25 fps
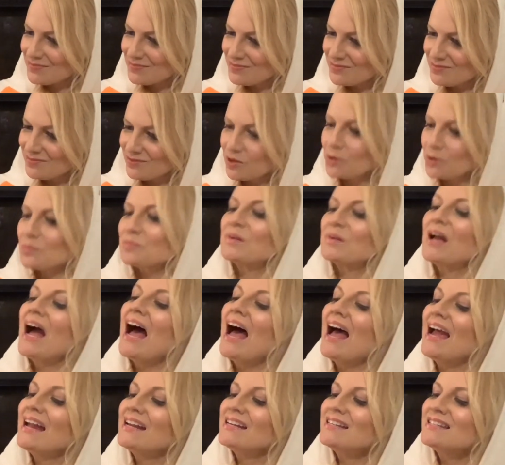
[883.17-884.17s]
From
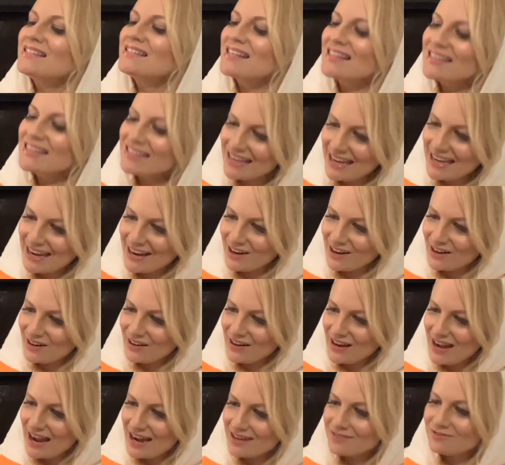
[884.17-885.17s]
Guide to the Care
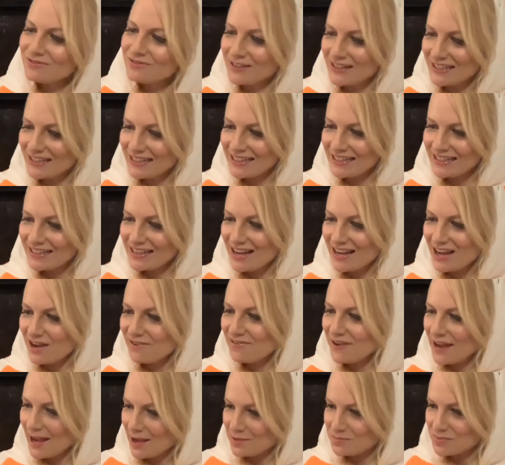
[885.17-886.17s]
and Feeding of
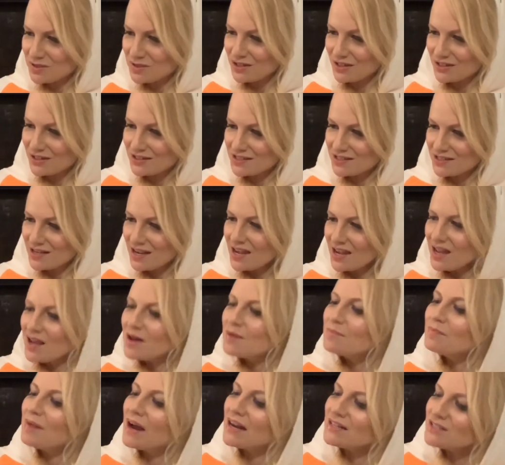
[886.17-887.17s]
Hamsters
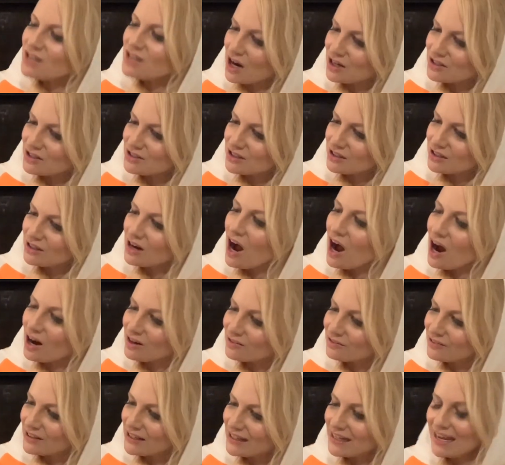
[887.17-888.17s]
by Dr.
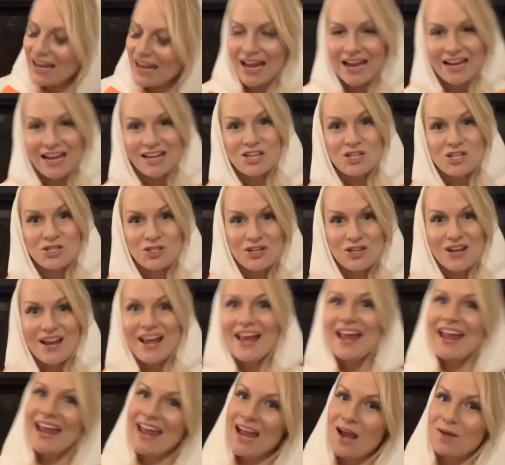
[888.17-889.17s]
Harvey H.
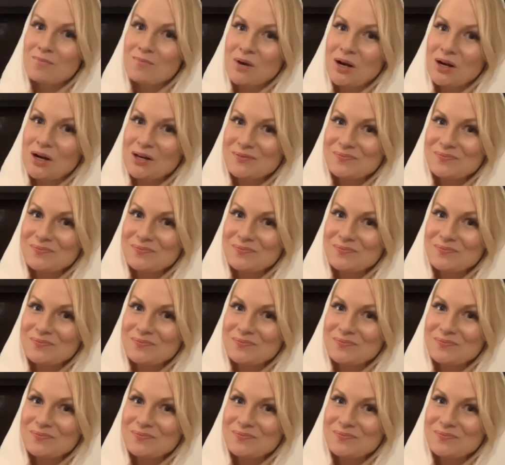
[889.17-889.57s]
Hammer.